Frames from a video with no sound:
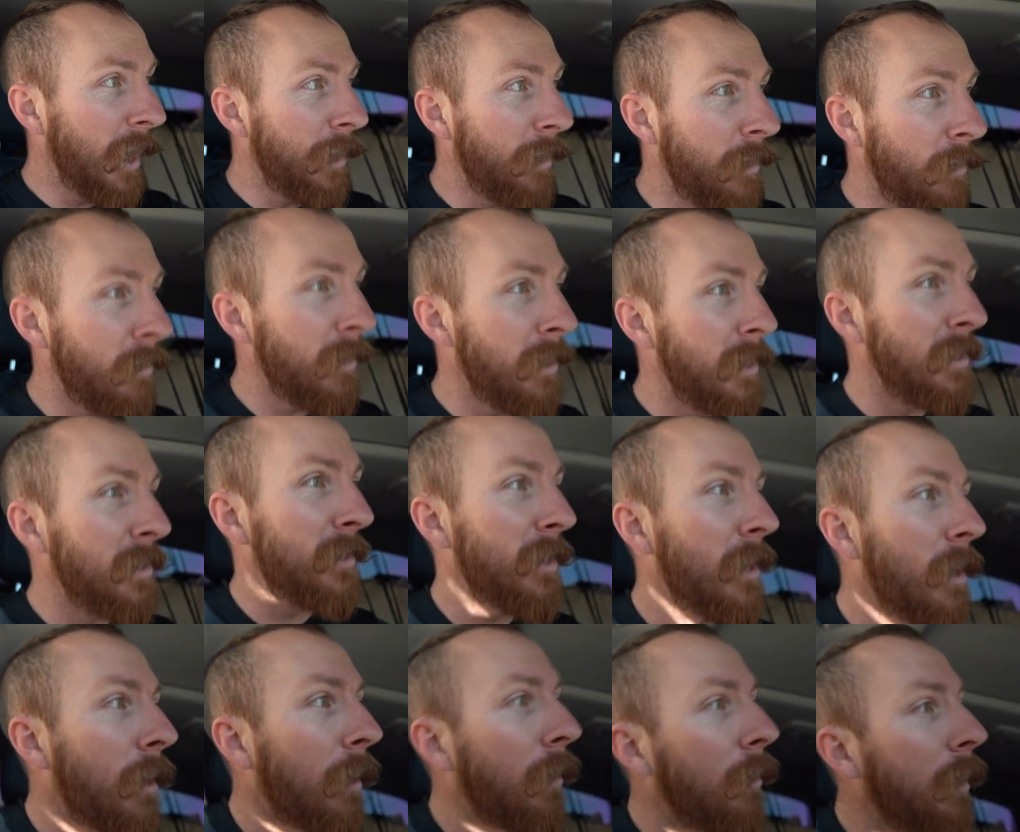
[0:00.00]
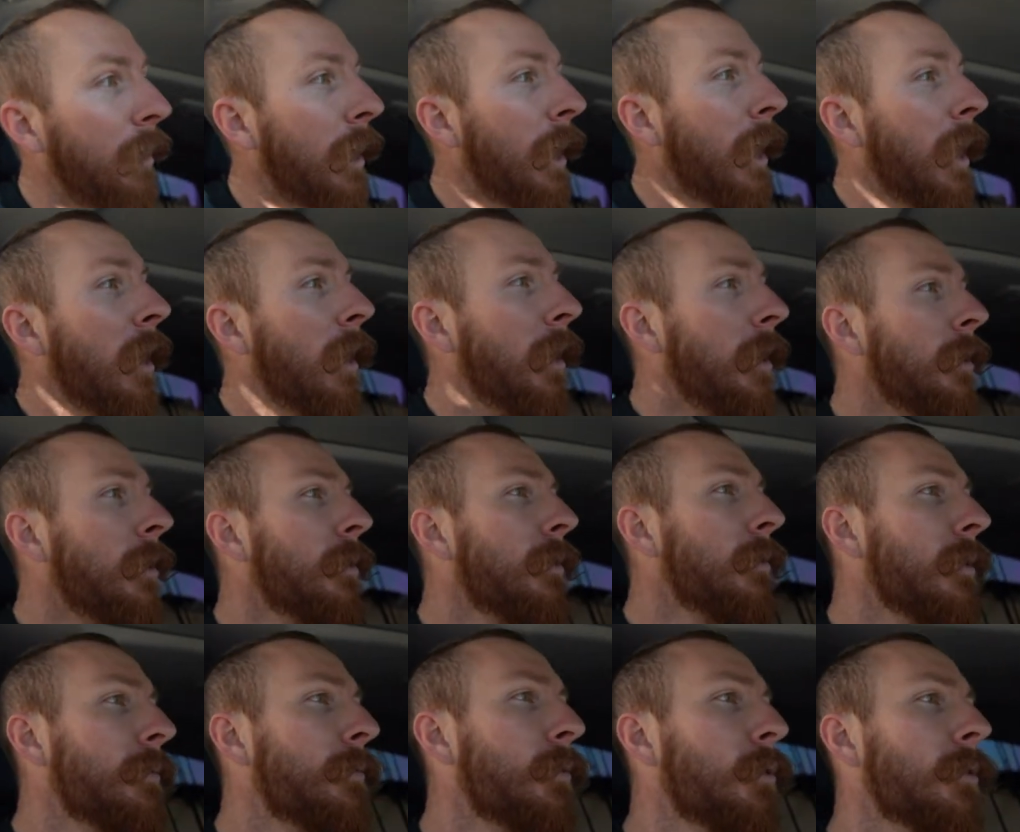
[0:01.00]
And there is
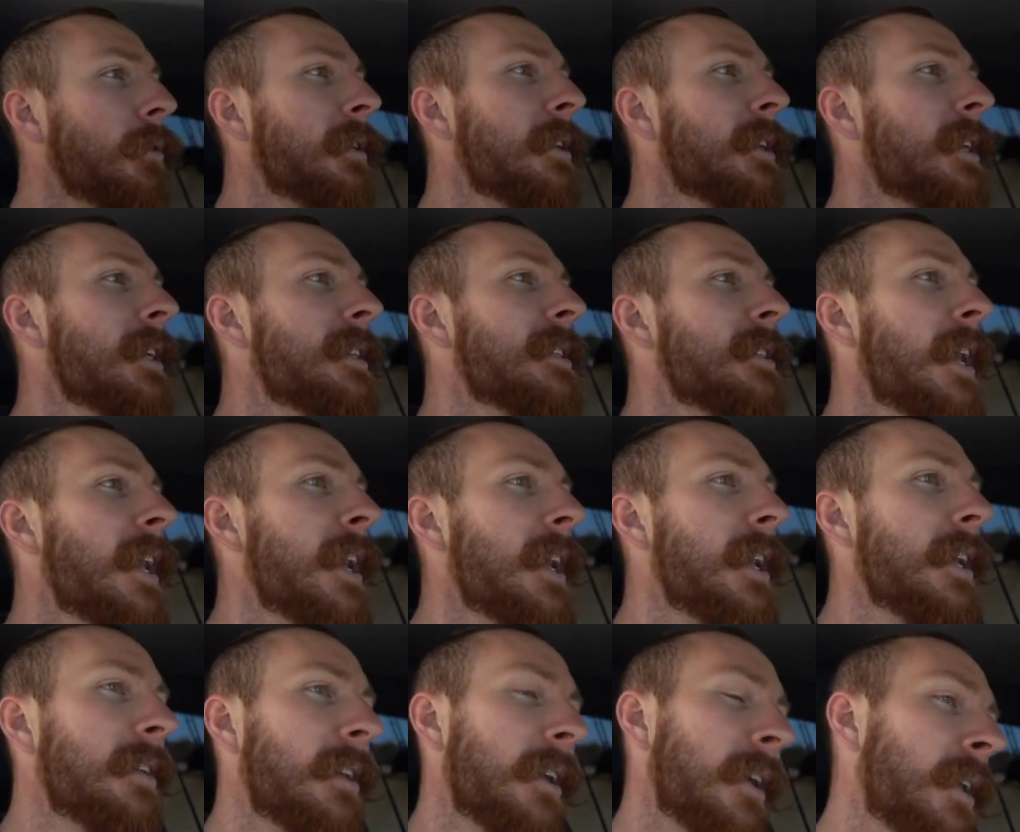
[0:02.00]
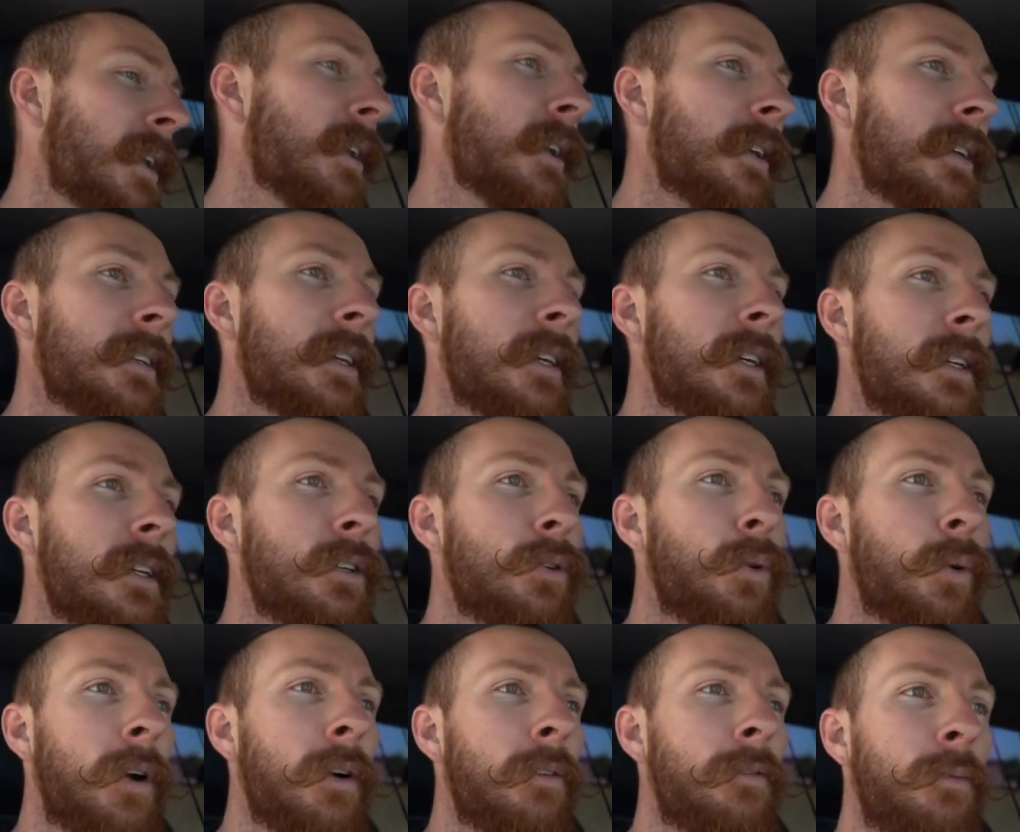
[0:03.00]
3, 4, 6, 8, 10,
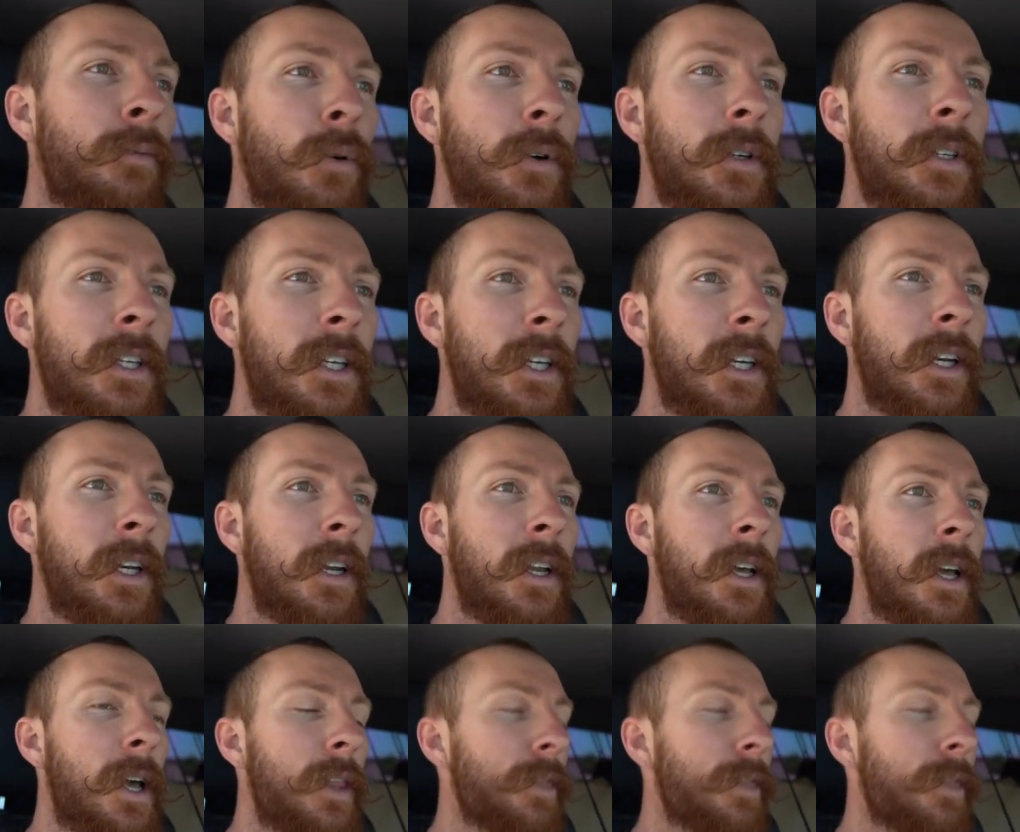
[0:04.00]
12, 14.